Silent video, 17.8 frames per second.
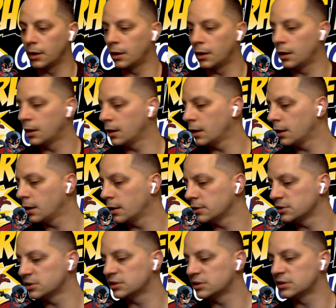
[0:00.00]

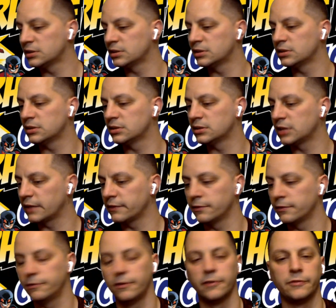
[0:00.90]

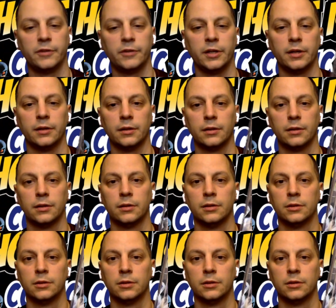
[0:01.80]
$750.